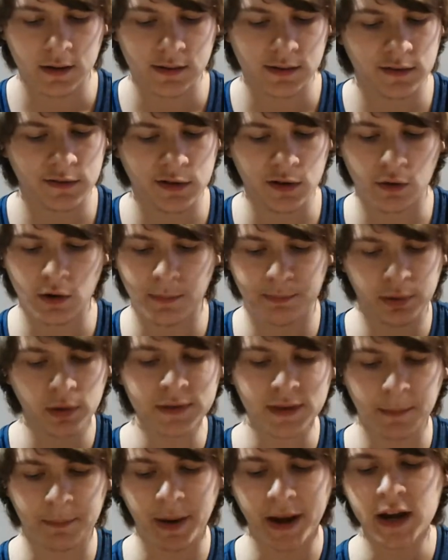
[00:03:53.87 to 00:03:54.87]
So to
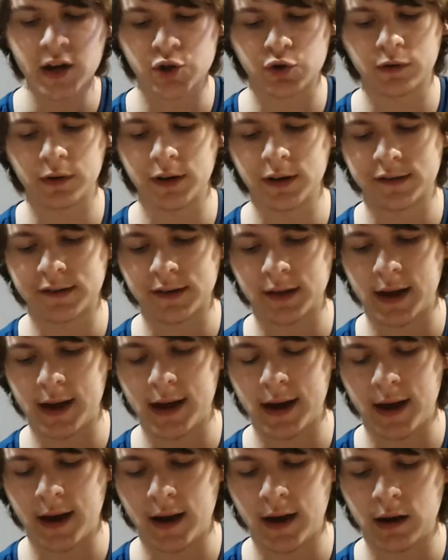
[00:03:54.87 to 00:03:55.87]
put the Patriots
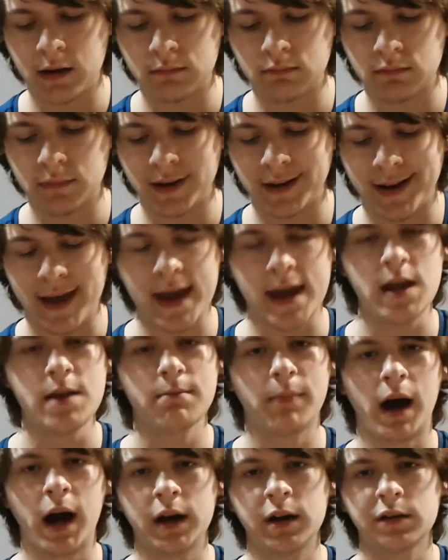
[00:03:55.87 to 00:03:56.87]
at an
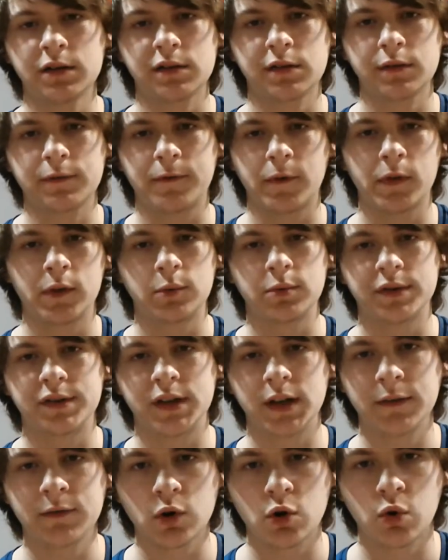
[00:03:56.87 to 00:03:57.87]
A- for the
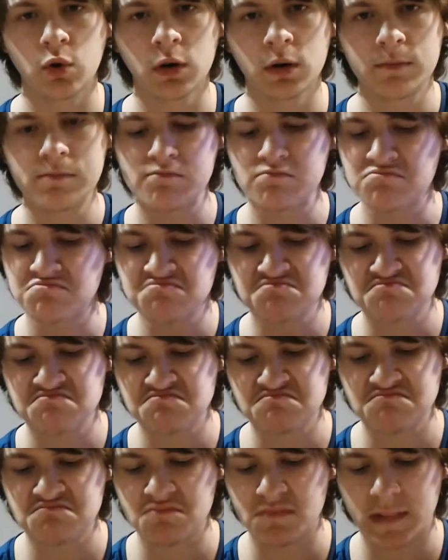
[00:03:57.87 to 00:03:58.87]
receiving core,
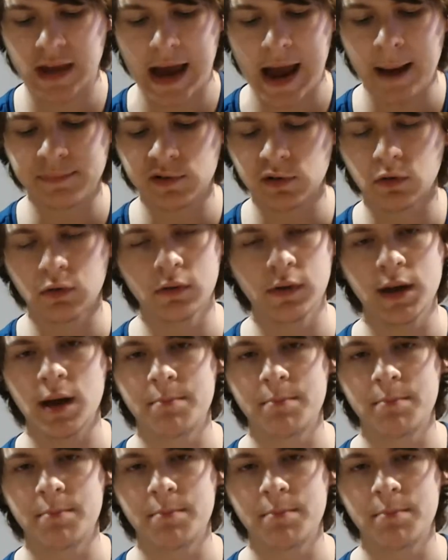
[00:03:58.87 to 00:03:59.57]
absolutely